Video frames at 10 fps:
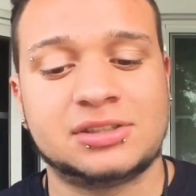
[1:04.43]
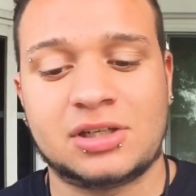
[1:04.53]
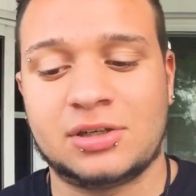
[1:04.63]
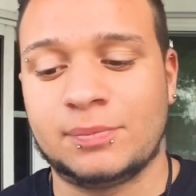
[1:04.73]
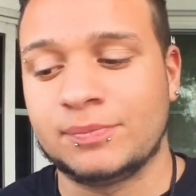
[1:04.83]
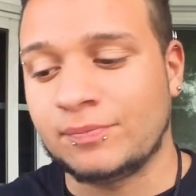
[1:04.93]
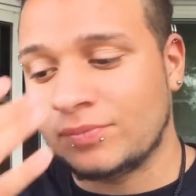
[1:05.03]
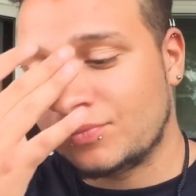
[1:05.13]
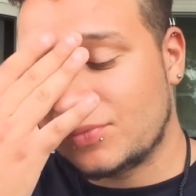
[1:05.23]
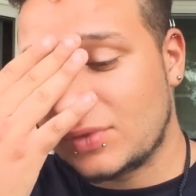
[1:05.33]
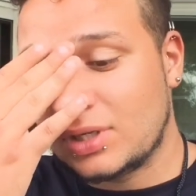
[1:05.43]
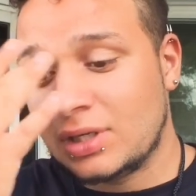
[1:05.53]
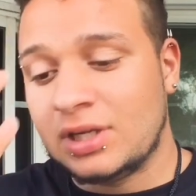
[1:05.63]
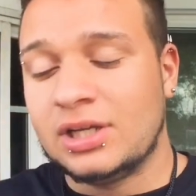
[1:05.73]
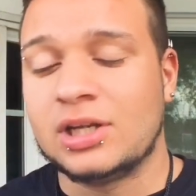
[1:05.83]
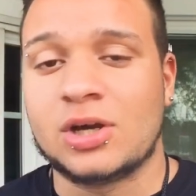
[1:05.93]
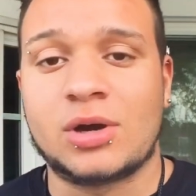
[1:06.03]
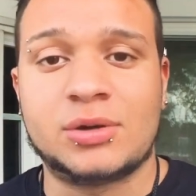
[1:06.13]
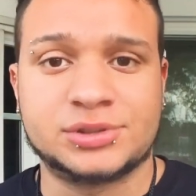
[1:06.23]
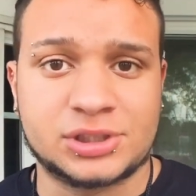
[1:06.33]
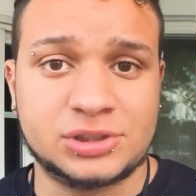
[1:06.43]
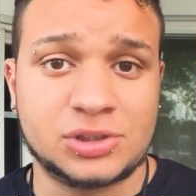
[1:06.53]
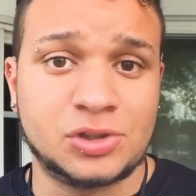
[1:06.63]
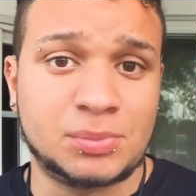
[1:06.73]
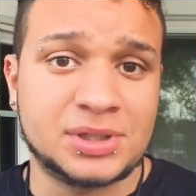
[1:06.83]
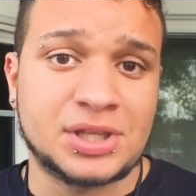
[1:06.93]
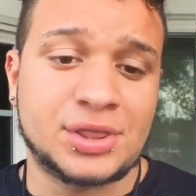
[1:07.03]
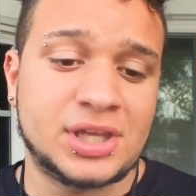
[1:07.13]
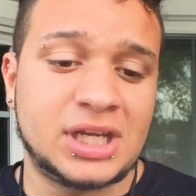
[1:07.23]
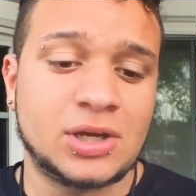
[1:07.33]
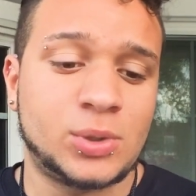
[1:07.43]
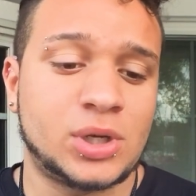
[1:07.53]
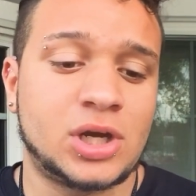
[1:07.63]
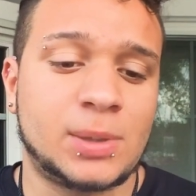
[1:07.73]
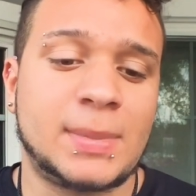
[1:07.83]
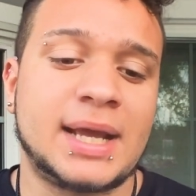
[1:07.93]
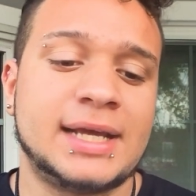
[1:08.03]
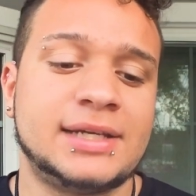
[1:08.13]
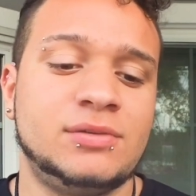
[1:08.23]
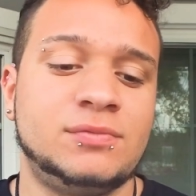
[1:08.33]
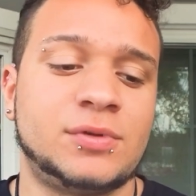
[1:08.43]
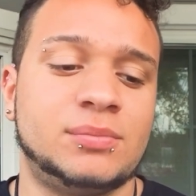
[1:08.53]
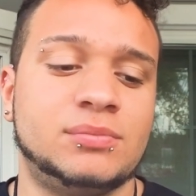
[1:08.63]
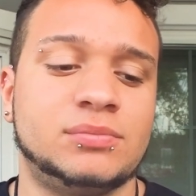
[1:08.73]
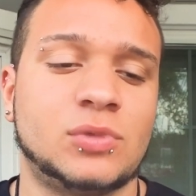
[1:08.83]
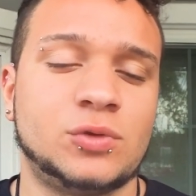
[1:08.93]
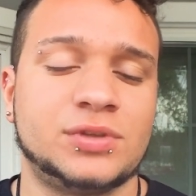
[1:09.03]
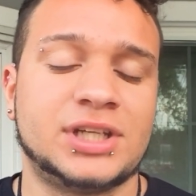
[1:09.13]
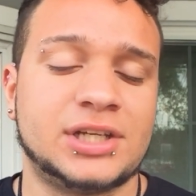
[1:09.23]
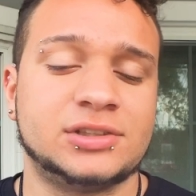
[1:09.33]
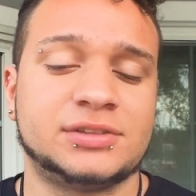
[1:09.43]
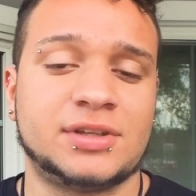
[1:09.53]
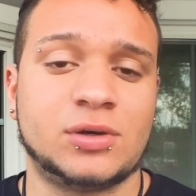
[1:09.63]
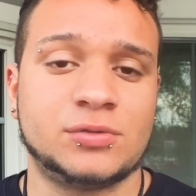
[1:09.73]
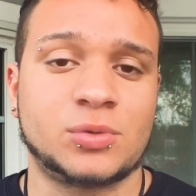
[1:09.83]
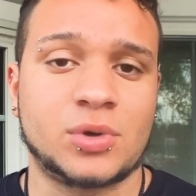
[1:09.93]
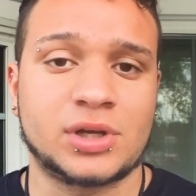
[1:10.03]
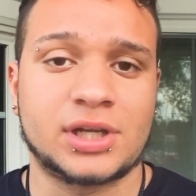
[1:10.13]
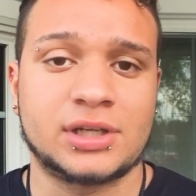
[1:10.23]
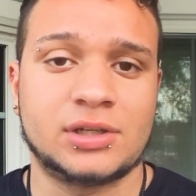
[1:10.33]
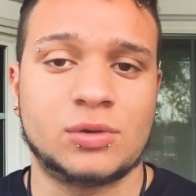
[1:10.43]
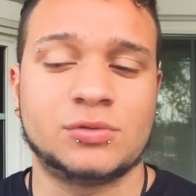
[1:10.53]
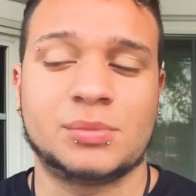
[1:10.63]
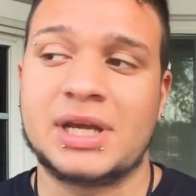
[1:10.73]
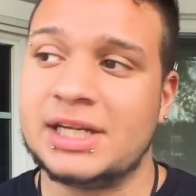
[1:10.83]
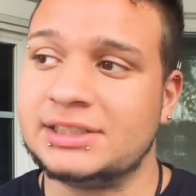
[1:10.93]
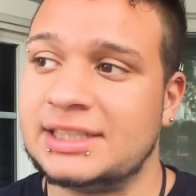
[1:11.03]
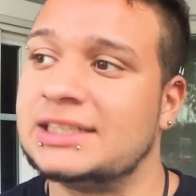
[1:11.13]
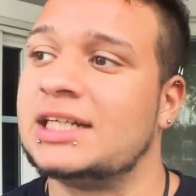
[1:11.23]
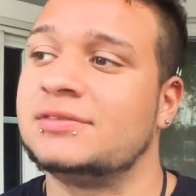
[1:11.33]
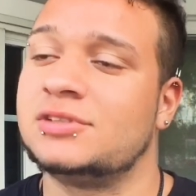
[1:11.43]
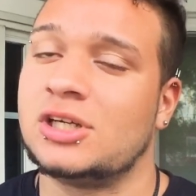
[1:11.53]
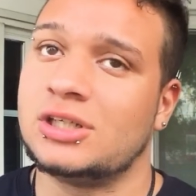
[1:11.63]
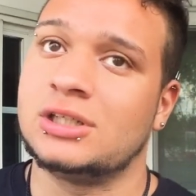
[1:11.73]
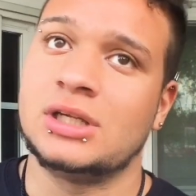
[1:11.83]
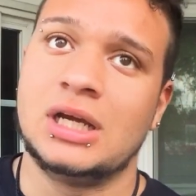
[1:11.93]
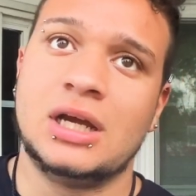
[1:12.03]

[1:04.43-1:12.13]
I was concerned about the thinning going on my head from over the years of the overworking and over maintaining that I've done.